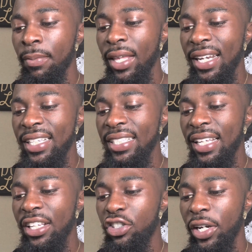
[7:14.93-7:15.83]
in
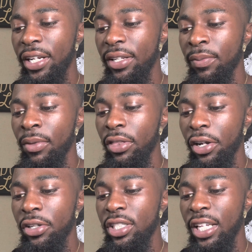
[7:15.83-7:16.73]
extended trading
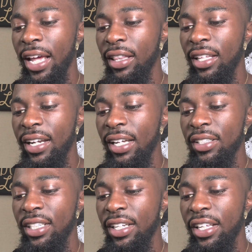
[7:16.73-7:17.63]
Thursday after
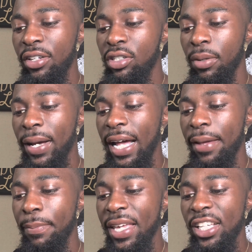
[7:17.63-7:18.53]
announcing a deal to buy
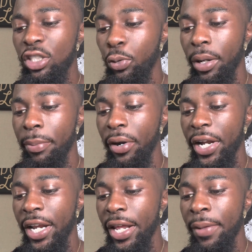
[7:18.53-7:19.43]
menswear
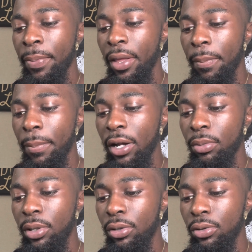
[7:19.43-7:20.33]
brand
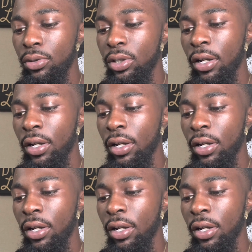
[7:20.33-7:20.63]
Bonobos